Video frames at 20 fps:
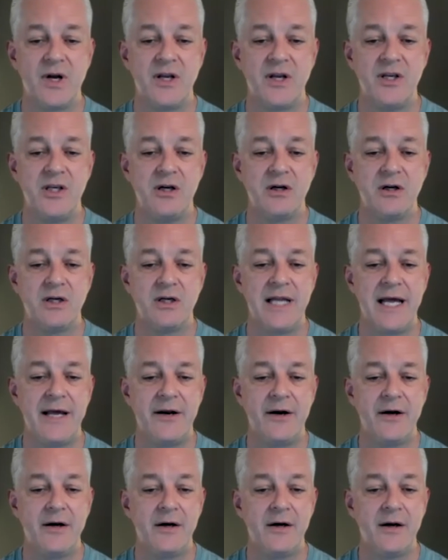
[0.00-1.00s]
A year
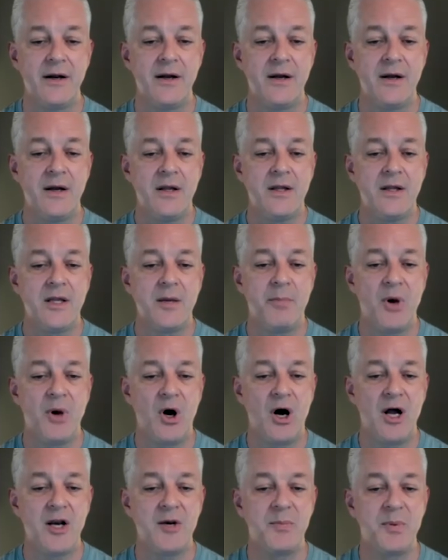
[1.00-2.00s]
later, the
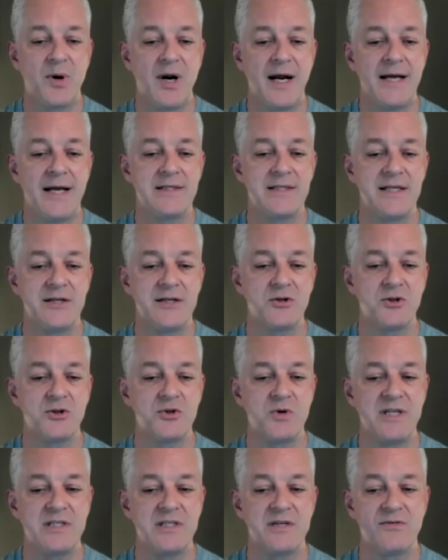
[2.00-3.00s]
bond price,
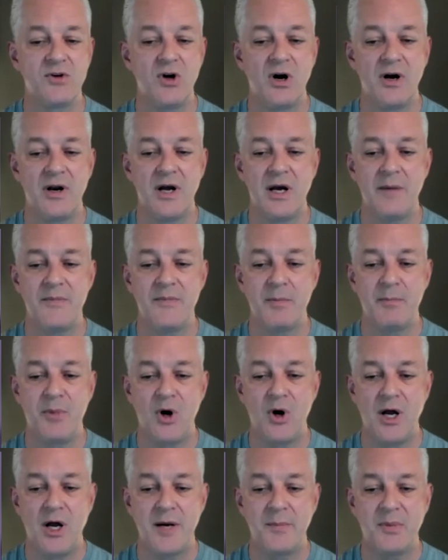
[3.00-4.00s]
interest rates have gone up, the
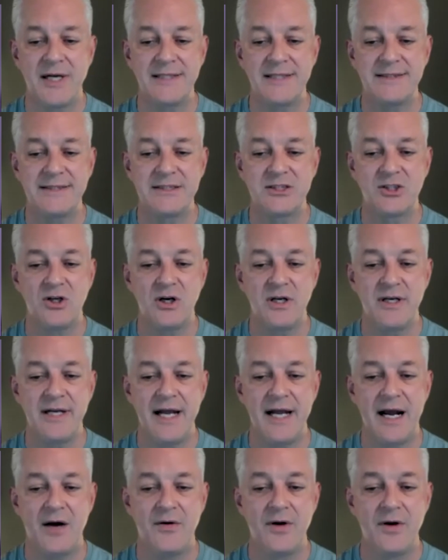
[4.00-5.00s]
bond price has gone
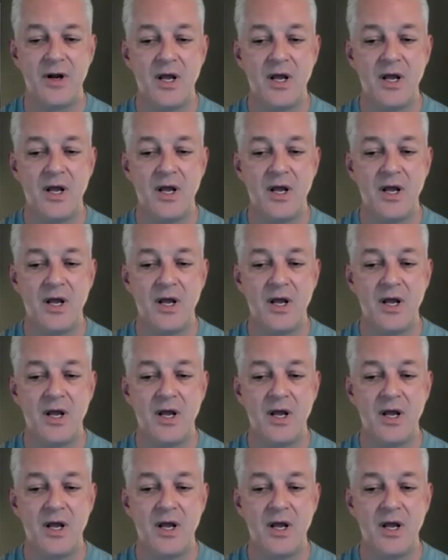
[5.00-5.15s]
down.